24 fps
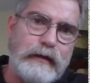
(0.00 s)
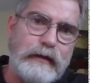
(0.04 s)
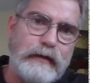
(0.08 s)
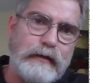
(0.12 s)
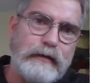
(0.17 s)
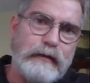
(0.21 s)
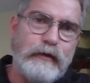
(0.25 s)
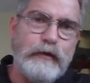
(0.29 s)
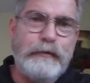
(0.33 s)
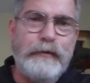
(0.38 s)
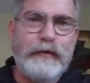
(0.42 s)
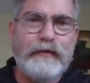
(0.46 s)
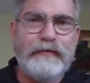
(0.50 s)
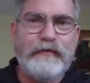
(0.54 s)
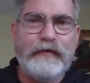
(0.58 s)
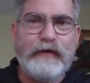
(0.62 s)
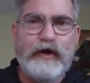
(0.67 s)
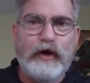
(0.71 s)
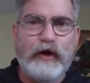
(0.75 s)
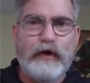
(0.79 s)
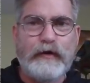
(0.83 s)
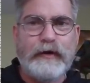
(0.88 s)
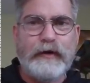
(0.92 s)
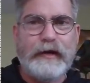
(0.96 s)
A little bit of a
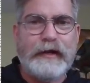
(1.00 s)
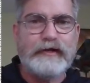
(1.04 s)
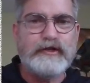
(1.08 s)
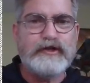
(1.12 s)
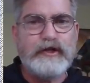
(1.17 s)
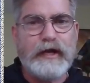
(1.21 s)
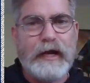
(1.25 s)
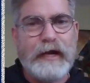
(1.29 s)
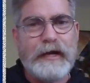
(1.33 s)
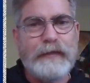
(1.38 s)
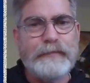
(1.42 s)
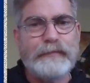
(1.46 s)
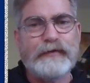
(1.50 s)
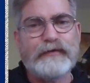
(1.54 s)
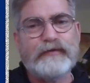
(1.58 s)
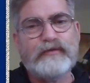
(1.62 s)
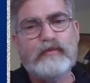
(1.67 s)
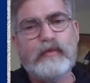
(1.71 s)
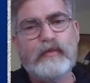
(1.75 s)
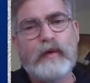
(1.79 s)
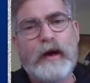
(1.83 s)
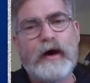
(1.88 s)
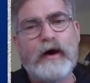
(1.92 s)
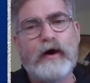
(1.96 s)
conehead shape as
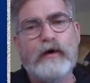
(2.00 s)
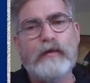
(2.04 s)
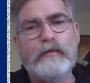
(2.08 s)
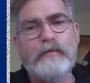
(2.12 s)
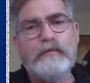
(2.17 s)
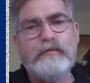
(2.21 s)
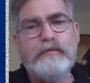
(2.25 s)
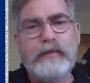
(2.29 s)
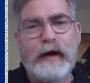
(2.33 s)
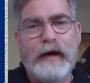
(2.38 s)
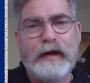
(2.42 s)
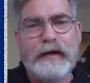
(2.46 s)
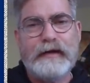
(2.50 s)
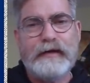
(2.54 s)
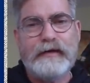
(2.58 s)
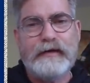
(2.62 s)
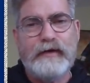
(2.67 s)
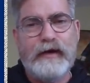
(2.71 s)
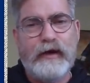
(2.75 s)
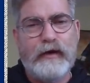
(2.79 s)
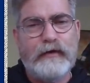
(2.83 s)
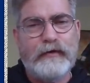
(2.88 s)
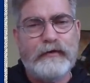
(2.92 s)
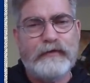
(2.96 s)
well, but
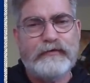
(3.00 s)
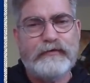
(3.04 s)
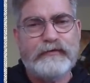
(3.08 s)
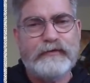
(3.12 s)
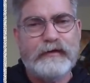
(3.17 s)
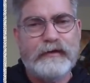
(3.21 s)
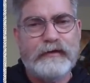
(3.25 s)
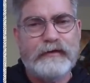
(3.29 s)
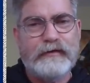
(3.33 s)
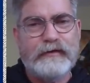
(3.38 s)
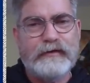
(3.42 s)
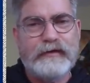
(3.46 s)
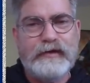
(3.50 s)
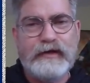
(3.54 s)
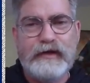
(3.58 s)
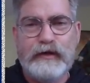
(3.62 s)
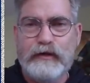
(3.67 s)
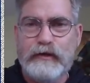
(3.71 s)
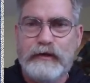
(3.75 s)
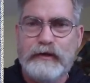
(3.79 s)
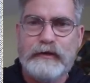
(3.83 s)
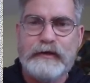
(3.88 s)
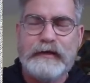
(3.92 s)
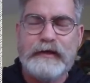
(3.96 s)
notice the
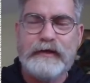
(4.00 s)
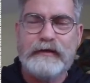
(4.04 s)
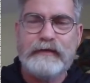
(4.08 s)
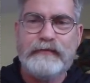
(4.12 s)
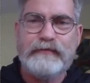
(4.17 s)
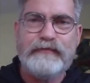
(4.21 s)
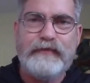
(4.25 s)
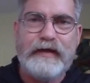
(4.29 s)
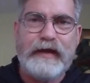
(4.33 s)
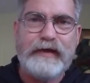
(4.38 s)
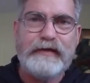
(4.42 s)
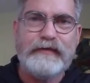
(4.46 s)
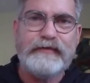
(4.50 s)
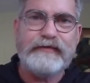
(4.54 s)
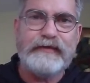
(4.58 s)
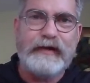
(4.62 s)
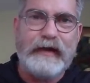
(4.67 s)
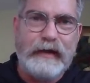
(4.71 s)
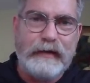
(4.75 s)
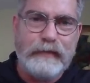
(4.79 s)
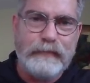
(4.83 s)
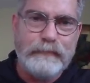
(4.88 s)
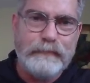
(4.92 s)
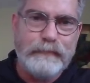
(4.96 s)
gill-looking face
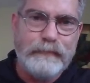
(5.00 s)
there.